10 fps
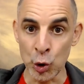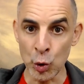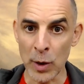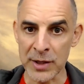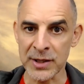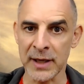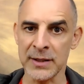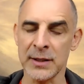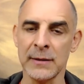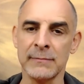You are
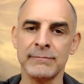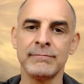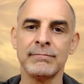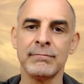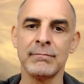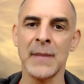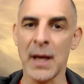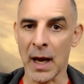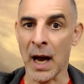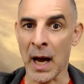changing.
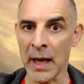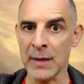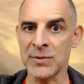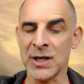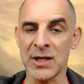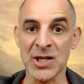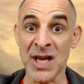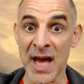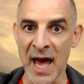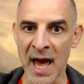I am changing.
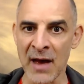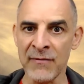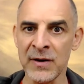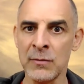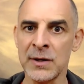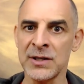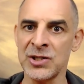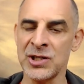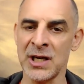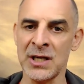Everyone
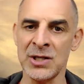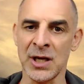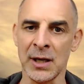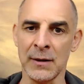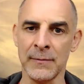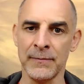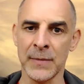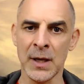is changing.